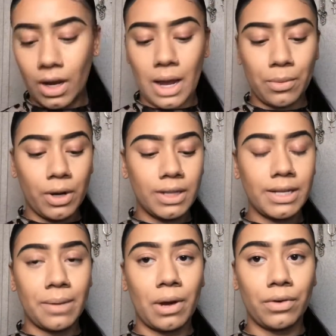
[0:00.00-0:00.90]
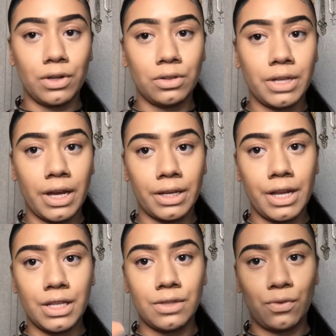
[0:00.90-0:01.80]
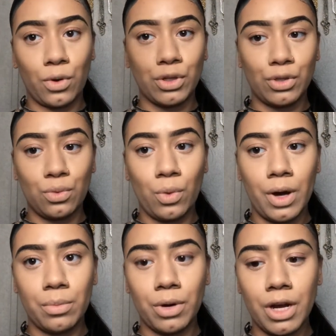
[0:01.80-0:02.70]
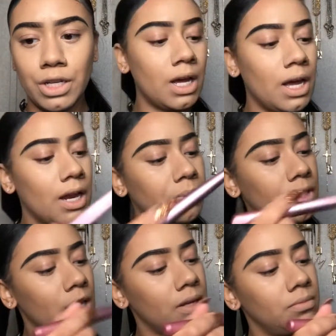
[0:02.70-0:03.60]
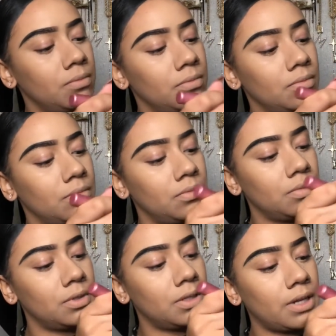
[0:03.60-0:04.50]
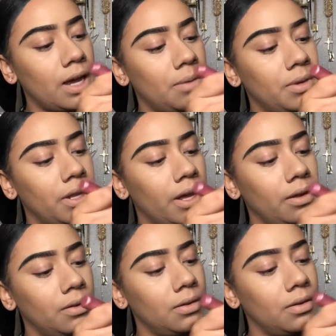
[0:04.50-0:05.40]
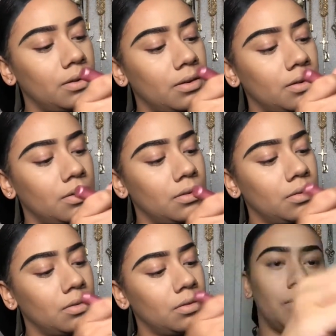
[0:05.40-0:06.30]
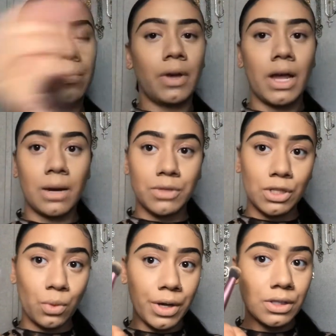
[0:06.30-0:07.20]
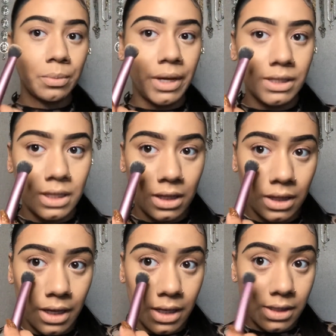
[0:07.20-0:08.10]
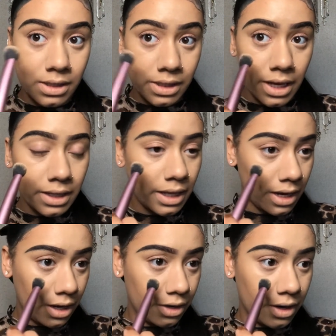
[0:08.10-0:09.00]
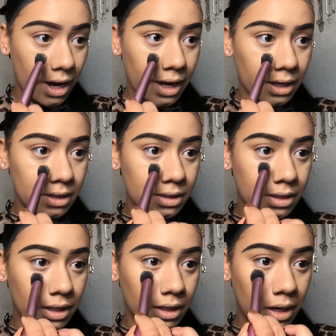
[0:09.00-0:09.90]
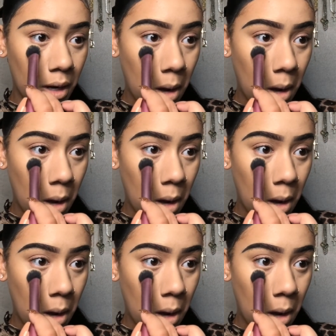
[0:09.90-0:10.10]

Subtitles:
I'm going to take my Real Techniques 421 brush. I'm just going to dab in that. And I'm just going to basically set that under eye concealer.